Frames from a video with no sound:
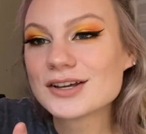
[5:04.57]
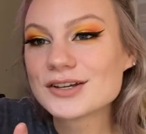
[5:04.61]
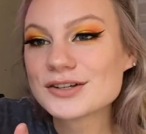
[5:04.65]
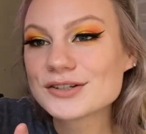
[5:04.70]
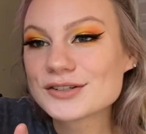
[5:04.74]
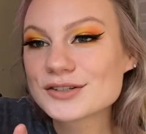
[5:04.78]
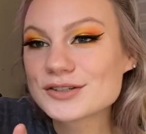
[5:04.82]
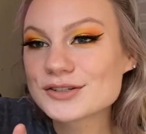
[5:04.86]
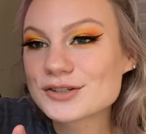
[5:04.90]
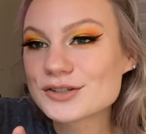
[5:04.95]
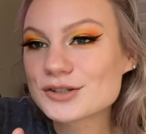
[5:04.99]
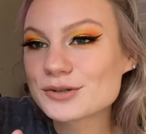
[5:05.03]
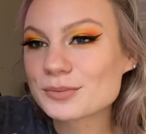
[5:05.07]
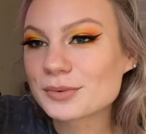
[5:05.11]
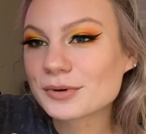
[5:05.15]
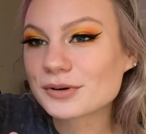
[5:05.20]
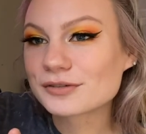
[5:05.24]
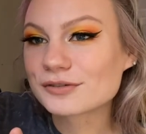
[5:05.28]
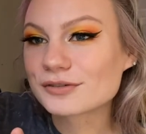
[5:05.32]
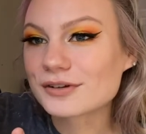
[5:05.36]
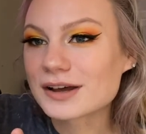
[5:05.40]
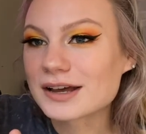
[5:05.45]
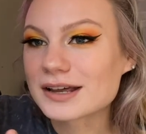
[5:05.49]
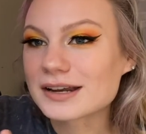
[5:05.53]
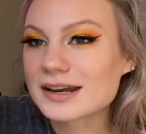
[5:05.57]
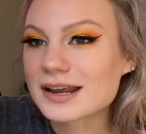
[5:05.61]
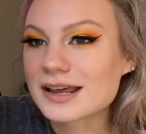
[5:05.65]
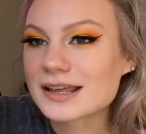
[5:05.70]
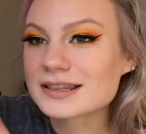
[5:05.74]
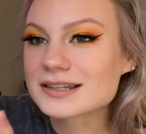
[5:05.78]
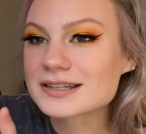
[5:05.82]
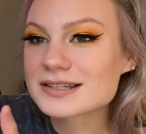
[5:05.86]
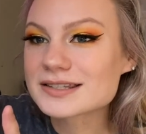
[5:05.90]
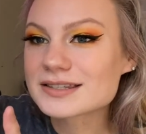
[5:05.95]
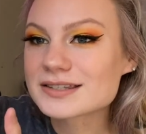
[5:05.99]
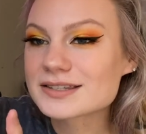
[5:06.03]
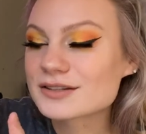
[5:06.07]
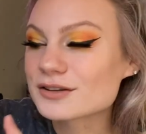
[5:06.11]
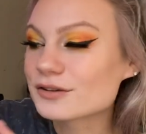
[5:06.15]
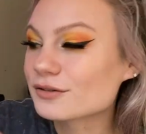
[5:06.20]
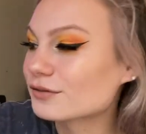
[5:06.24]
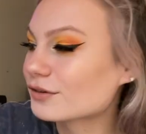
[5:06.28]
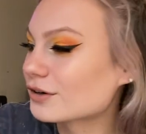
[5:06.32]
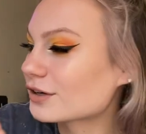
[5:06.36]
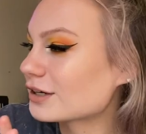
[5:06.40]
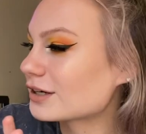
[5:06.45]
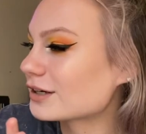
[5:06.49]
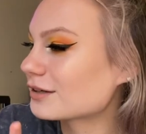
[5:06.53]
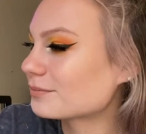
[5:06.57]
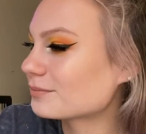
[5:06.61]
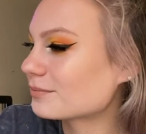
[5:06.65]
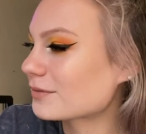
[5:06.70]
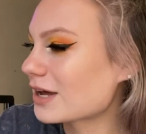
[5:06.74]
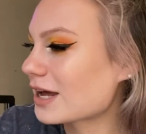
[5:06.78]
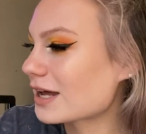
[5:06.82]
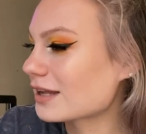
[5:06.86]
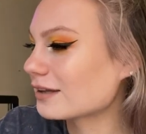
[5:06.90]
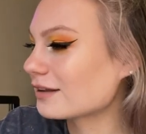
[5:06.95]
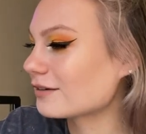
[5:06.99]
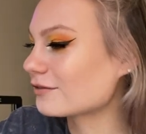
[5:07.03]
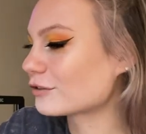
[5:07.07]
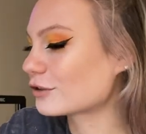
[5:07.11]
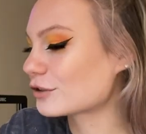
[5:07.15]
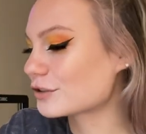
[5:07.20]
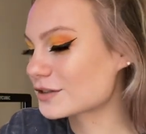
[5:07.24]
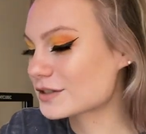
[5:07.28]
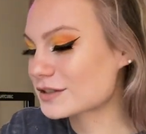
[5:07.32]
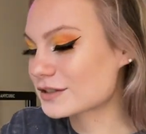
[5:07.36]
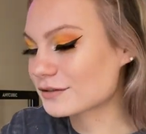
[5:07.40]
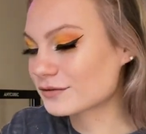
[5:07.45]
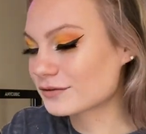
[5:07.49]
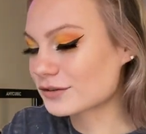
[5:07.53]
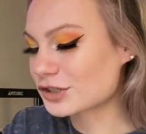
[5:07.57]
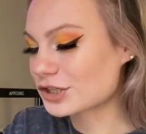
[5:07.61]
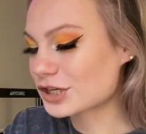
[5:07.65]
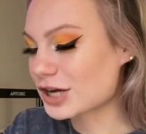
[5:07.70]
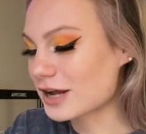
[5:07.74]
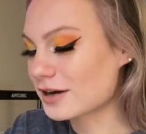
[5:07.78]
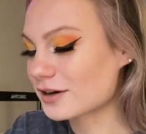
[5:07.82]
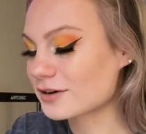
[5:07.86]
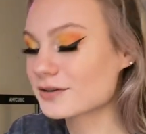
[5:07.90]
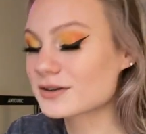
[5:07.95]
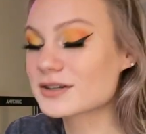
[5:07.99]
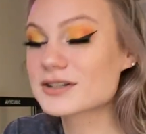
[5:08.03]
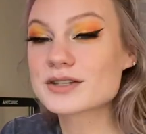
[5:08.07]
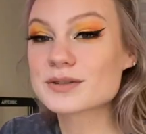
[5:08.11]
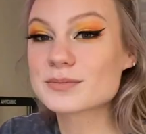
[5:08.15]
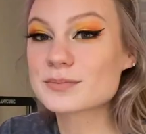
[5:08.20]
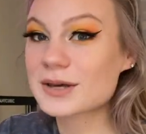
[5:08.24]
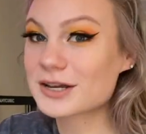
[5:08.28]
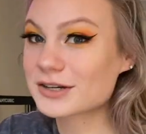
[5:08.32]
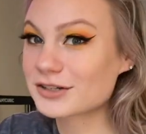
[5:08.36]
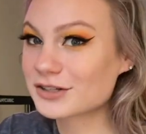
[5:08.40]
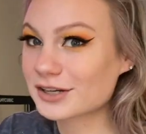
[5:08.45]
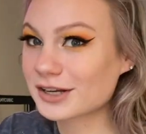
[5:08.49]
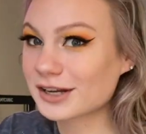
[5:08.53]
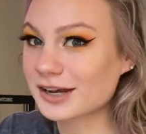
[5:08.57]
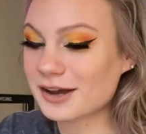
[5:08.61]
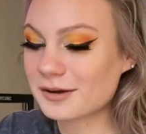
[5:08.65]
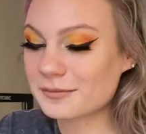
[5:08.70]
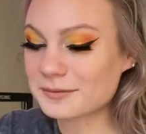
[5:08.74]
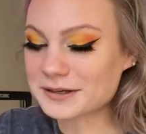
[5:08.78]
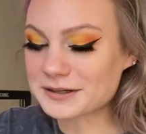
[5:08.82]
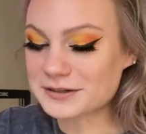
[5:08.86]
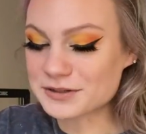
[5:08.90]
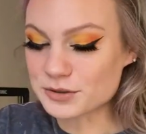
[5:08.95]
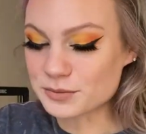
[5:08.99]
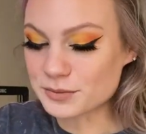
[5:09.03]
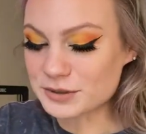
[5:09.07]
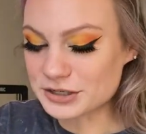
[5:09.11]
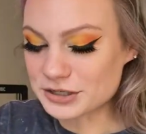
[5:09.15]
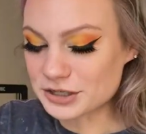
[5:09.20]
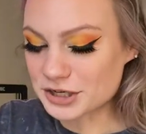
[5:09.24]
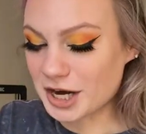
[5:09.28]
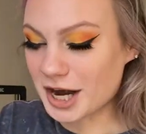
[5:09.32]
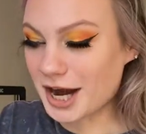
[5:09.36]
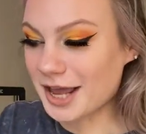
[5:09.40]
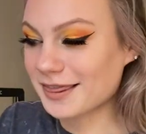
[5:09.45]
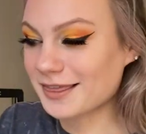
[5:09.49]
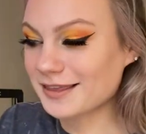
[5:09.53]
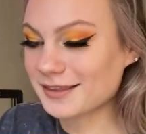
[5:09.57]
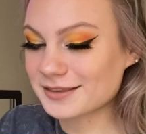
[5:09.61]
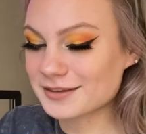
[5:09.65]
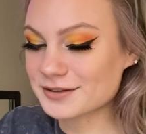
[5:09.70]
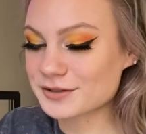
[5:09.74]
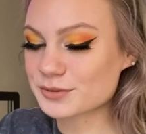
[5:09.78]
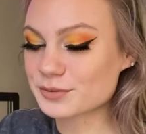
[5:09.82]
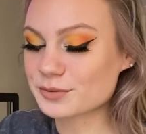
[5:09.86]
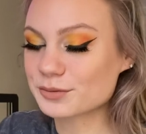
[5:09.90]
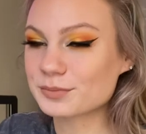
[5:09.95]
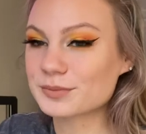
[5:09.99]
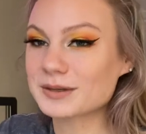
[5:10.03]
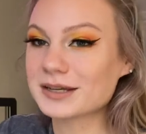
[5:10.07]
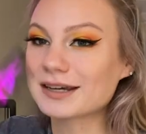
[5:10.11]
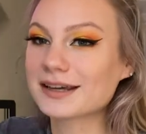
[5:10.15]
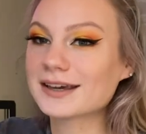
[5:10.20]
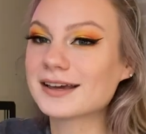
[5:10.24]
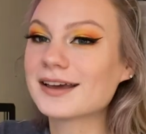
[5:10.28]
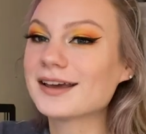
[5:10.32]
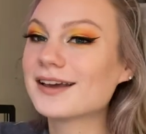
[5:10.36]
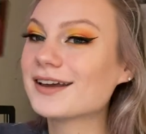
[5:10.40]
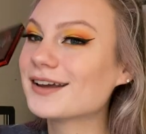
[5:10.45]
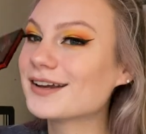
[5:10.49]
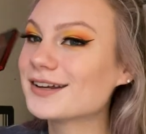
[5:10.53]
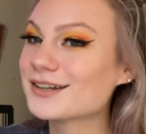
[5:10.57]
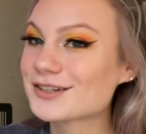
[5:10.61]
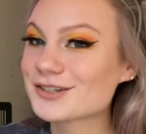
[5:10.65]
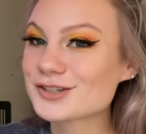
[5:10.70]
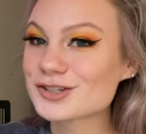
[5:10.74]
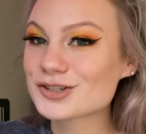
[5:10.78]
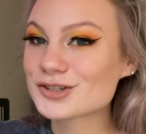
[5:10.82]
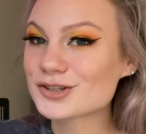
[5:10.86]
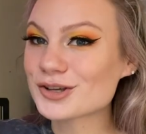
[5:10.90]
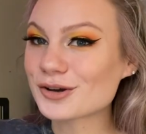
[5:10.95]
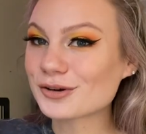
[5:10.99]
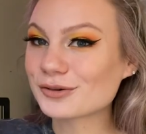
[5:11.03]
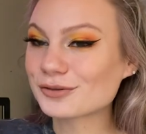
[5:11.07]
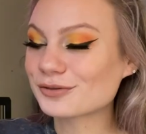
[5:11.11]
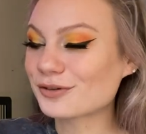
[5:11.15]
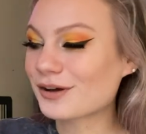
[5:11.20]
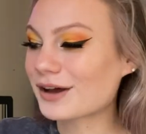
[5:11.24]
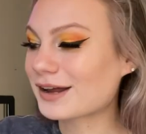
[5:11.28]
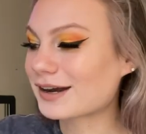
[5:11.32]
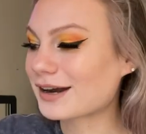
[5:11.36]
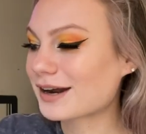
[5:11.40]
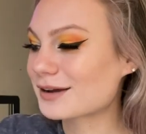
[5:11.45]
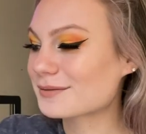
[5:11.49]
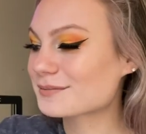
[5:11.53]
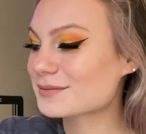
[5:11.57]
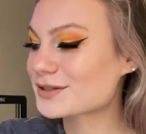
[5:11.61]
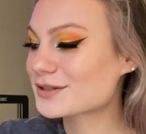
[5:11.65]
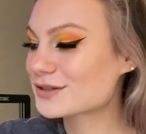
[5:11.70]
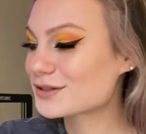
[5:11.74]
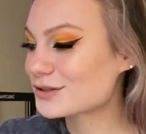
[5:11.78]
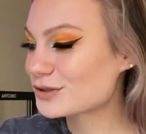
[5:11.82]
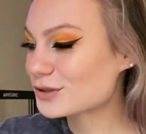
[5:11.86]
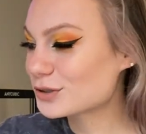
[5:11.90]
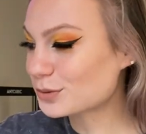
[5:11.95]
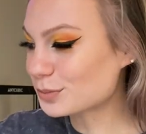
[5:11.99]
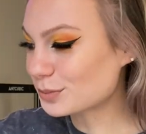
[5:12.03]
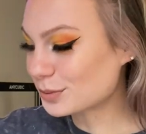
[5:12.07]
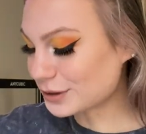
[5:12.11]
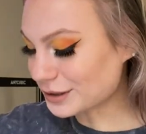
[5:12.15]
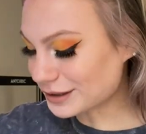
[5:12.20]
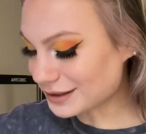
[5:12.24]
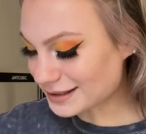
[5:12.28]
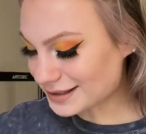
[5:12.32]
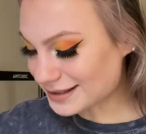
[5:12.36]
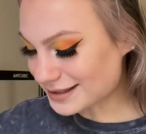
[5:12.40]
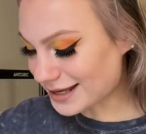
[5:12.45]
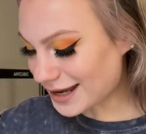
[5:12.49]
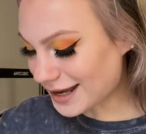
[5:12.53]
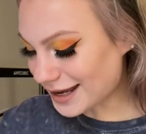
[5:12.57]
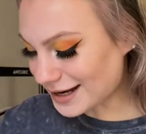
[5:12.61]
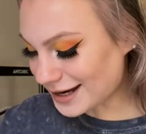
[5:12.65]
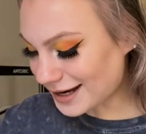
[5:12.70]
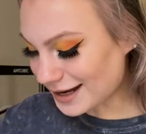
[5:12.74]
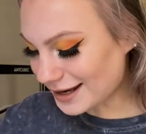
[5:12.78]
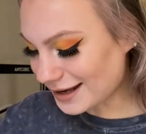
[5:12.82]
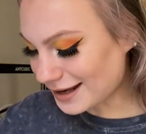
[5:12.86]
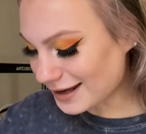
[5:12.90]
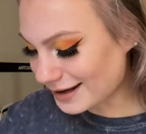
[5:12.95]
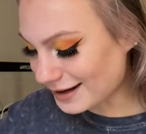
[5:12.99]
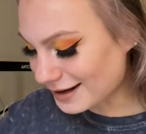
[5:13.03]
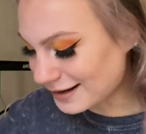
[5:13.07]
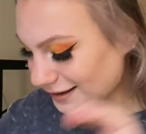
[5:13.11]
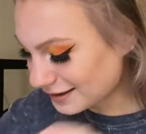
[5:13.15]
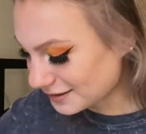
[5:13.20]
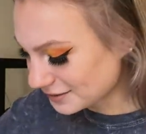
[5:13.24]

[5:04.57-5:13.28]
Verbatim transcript: Super fun. And this silver, I love a good silver shadow, especially coming into winter. I think this will be so fun. I'm super excited.